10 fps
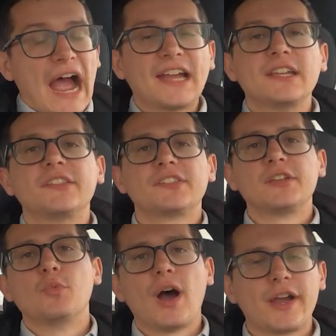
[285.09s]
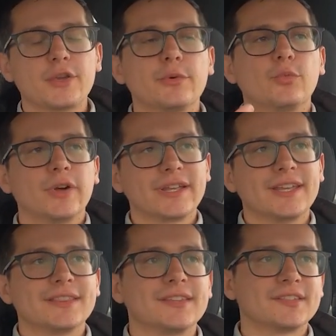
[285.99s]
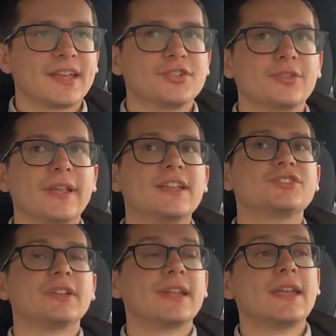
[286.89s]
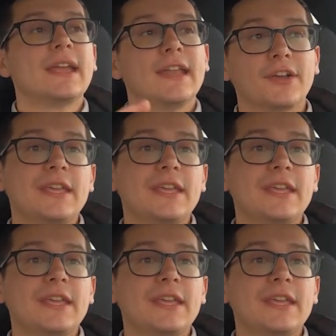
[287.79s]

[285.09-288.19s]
I can see why you would want to get the standard engine.